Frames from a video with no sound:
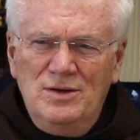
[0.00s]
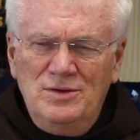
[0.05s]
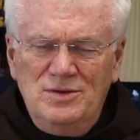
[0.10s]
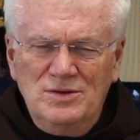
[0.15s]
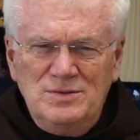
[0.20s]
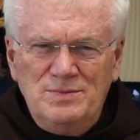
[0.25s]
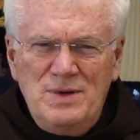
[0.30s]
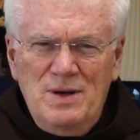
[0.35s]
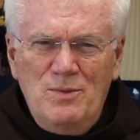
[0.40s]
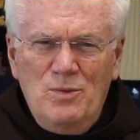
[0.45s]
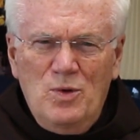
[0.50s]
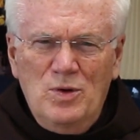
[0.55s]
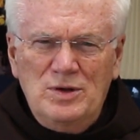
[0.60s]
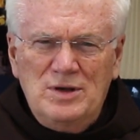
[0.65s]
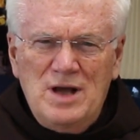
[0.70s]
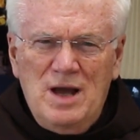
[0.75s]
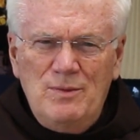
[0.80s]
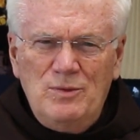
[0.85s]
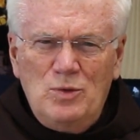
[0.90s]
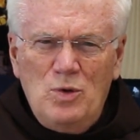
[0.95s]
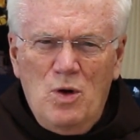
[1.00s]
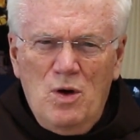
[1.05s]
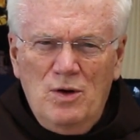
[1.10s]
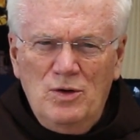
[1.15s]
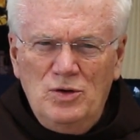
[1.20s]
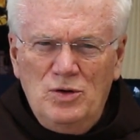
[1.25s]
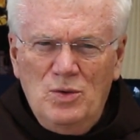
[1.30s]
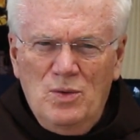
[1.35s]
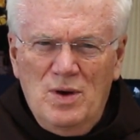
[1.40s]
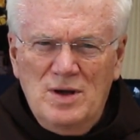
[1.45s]
to spend more time
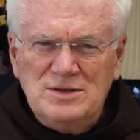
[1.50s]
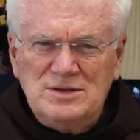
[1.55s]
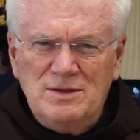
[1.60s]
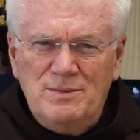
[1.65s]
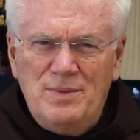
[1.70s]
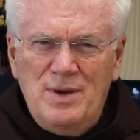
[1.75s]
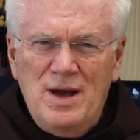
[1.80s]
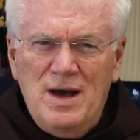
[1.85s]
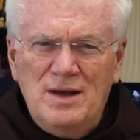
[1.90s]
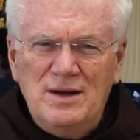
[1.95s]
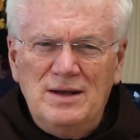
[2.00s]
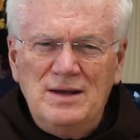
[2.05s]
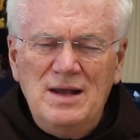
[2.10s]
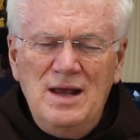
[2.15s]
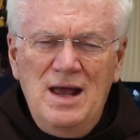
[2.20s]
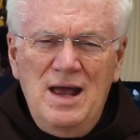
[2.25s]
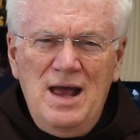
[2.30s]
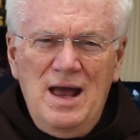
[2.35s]
talking to us about it